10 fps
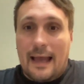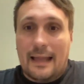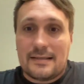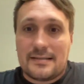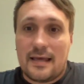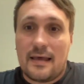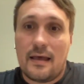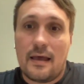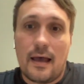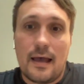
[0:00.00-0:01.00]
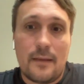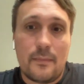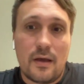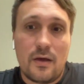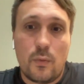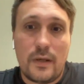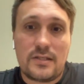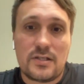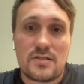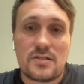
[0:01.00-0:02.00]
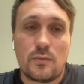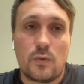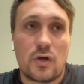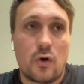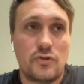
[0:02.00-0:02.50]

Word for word: And we just were